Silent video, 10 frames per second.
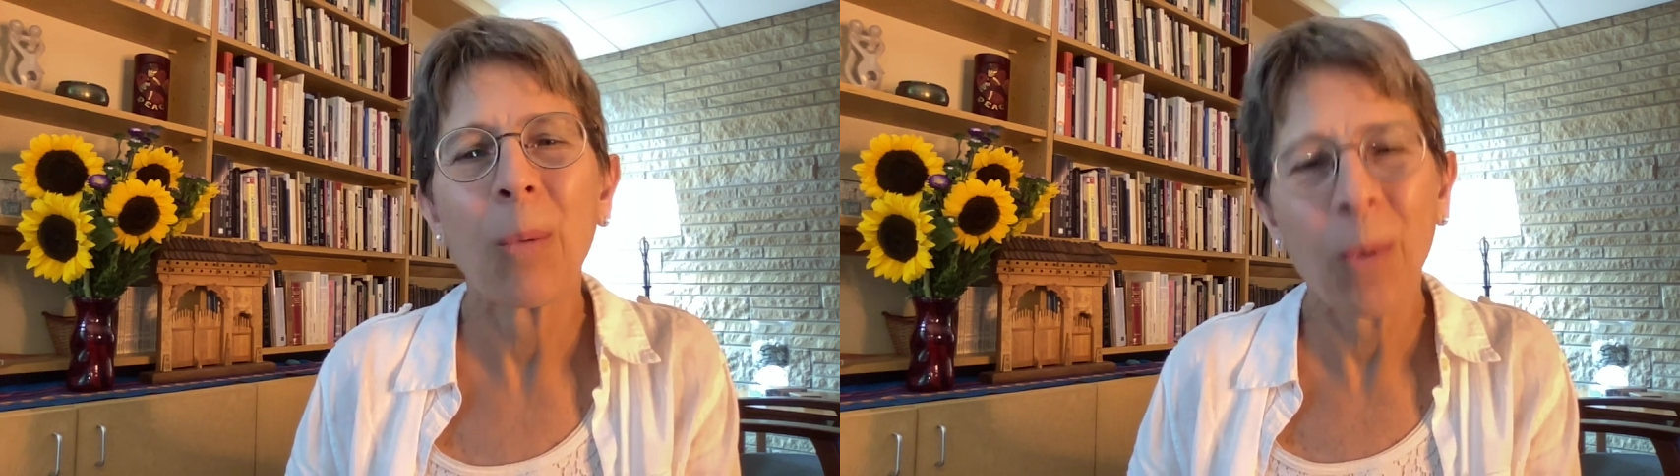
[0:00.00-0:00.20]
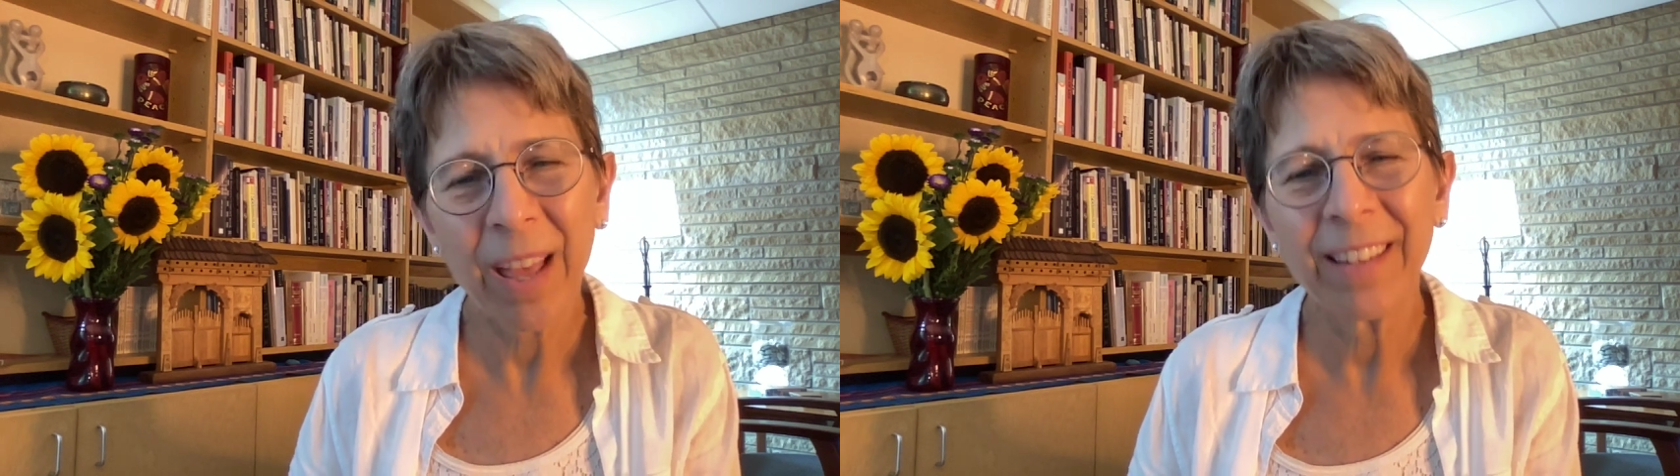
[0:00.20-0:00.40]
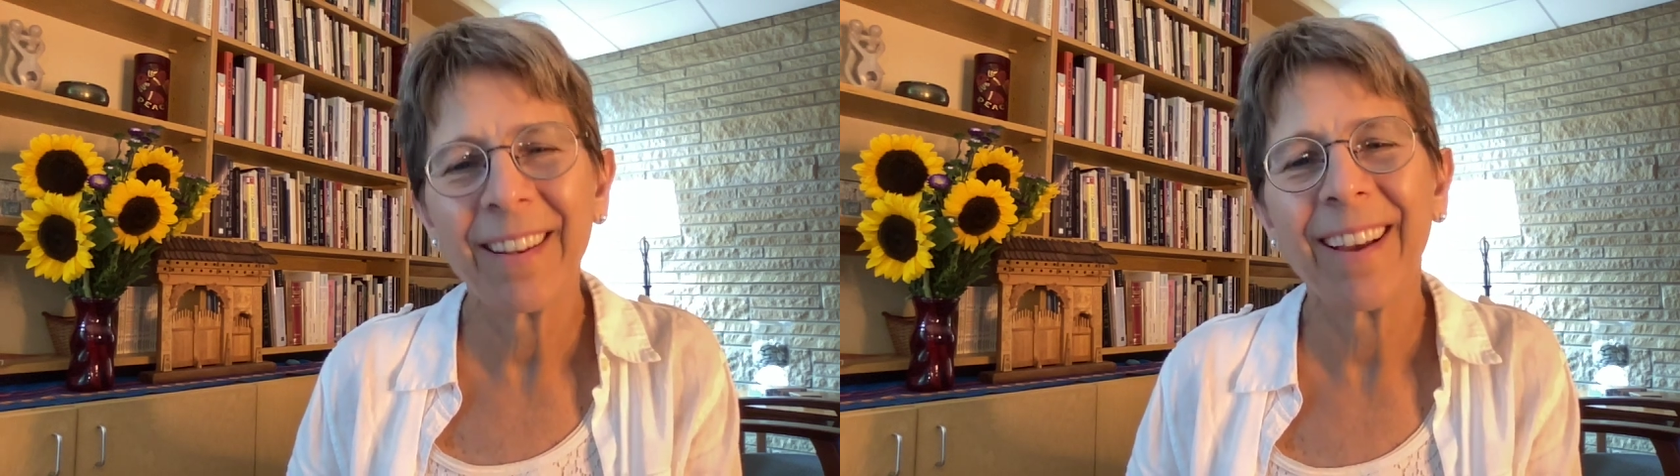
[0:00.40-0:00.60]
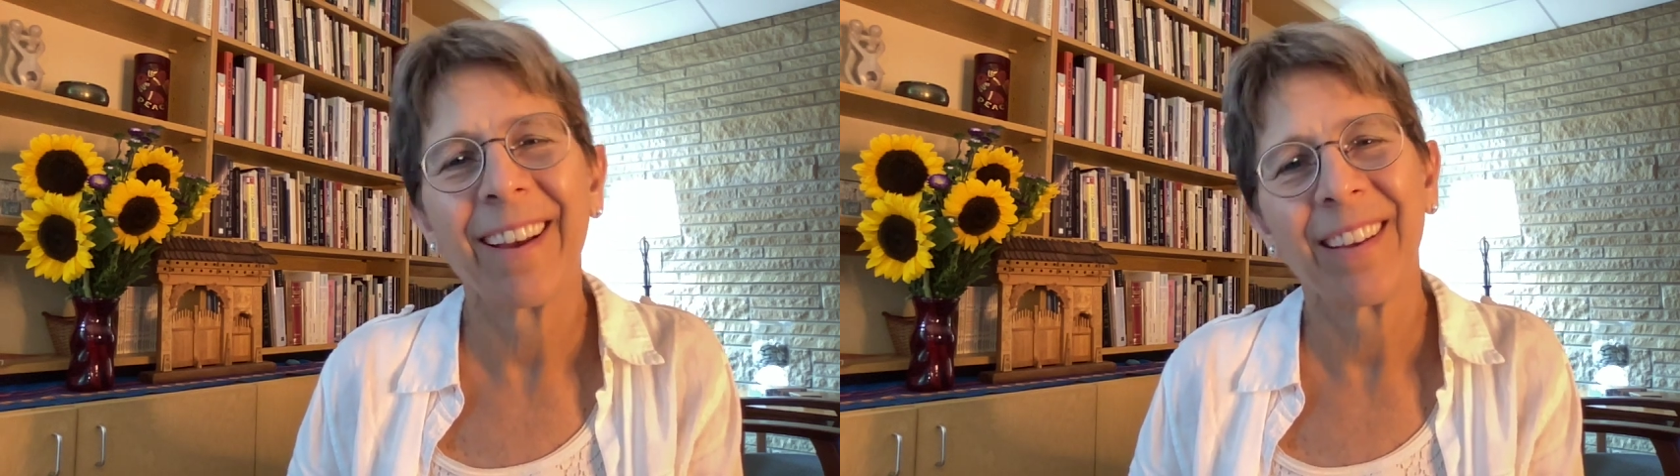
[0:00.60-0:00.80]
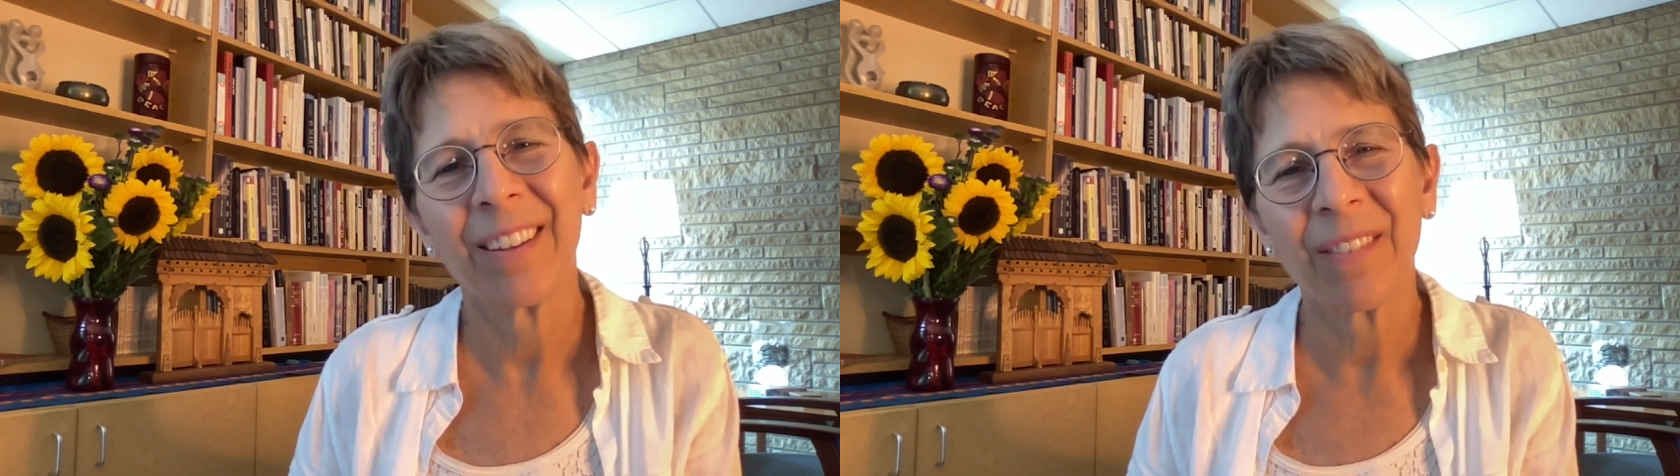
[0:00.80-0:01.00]
When
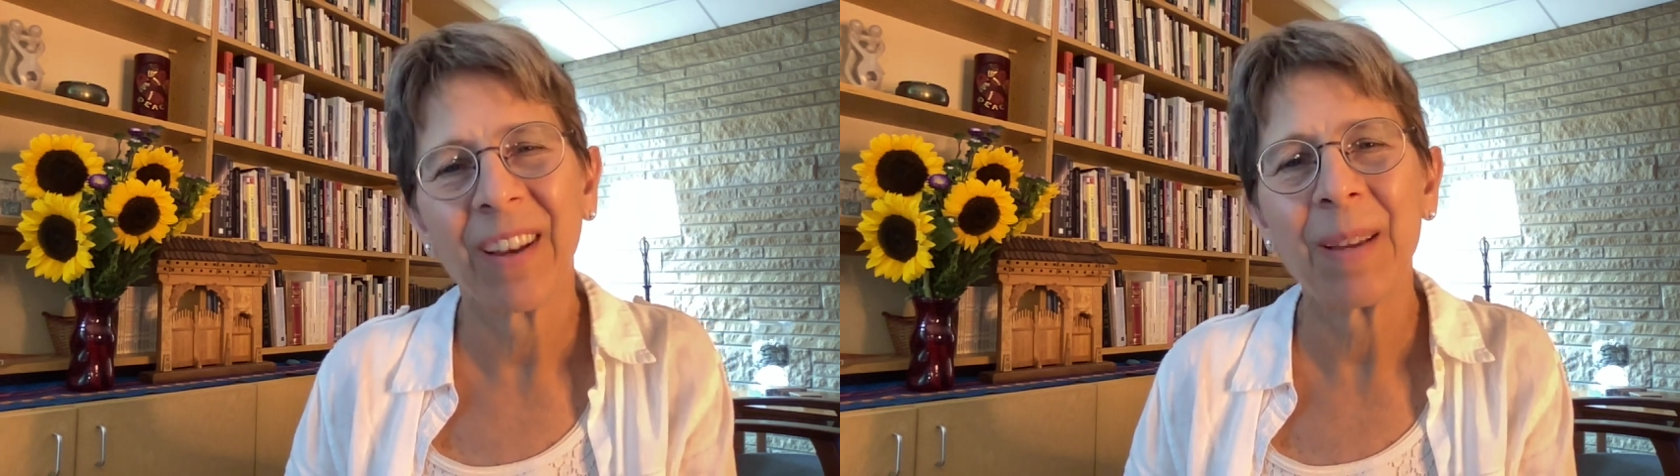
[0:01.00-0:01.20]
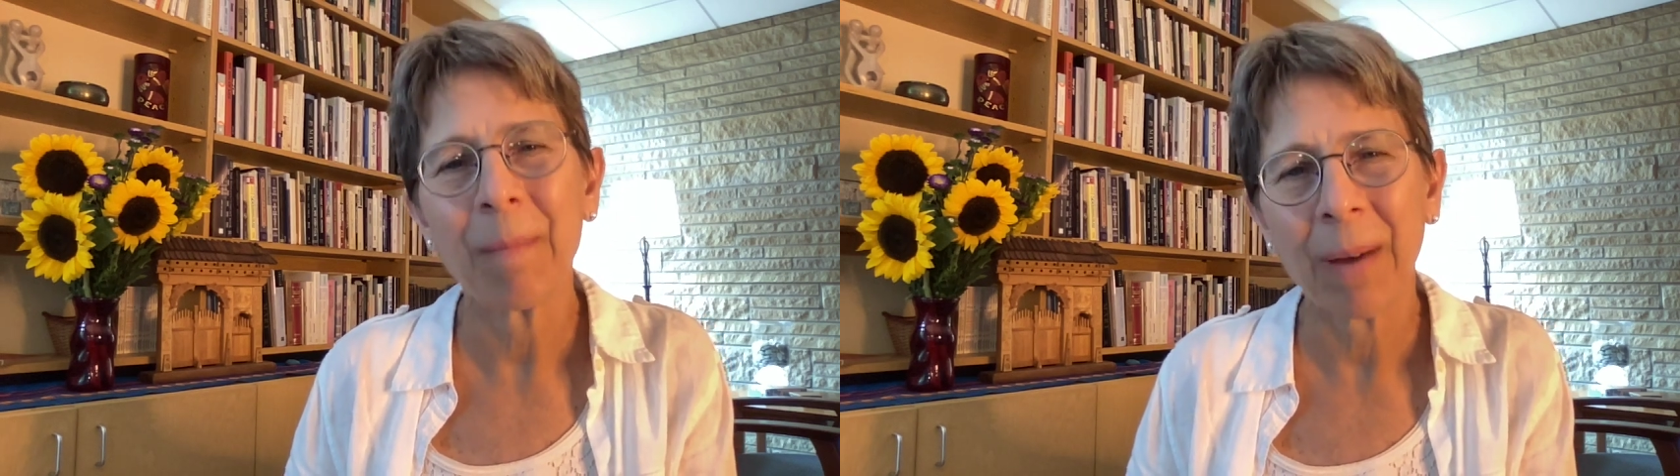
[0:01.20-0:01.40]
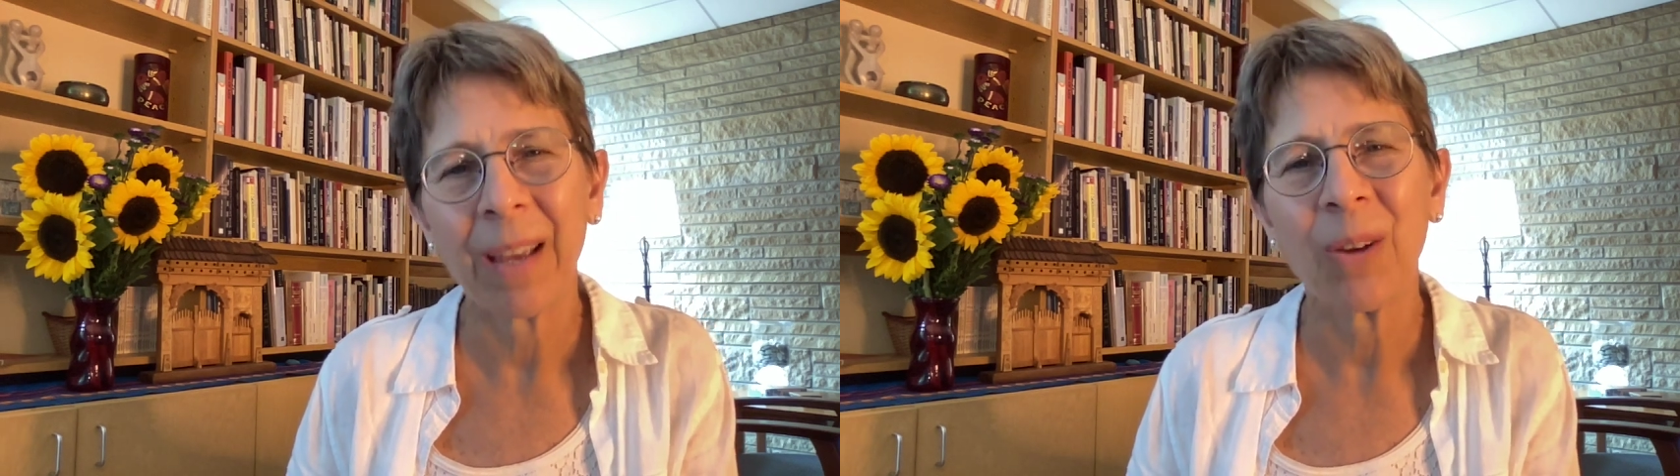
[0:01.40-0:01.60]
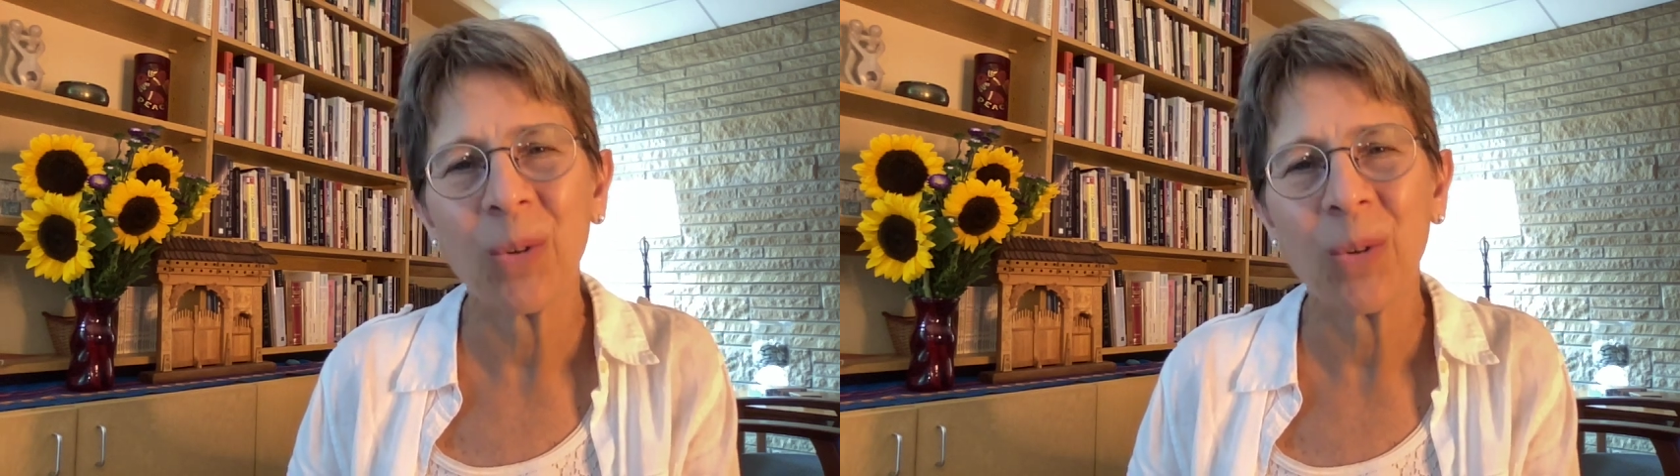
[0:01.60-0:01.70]
I invite my